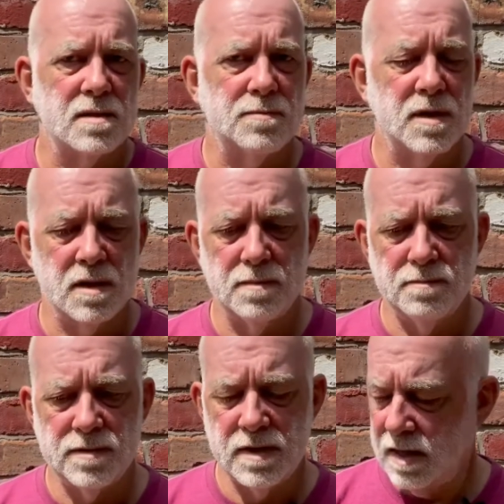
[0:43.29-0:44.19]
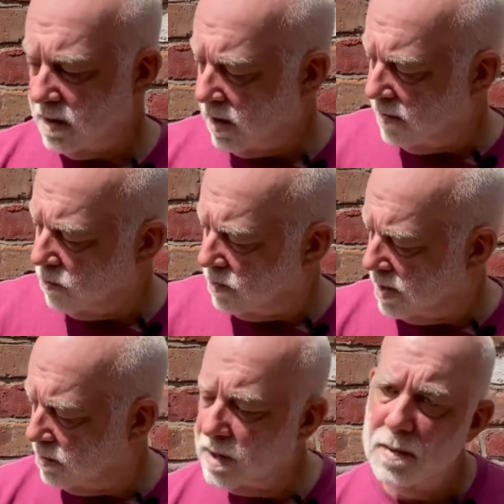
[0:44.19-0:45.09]
but the thing that I'm
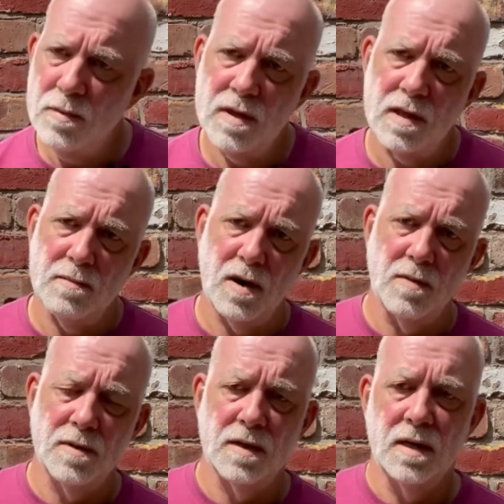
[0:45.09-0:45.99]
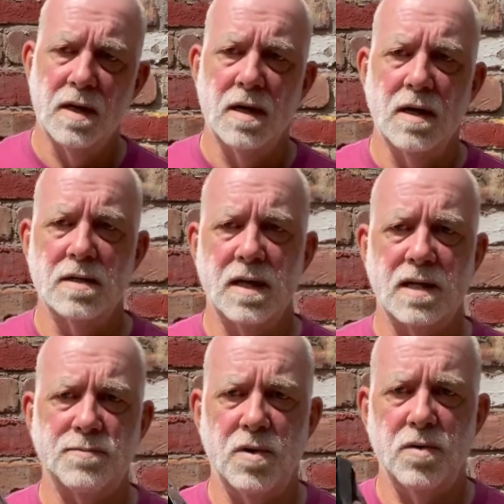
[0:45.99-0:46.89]
working with at the moment is an
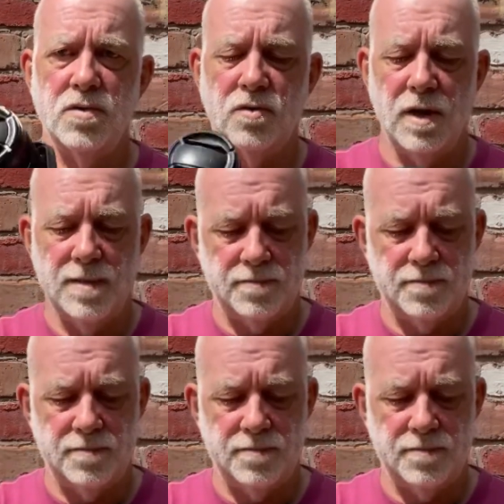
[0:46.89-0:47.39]
XPro3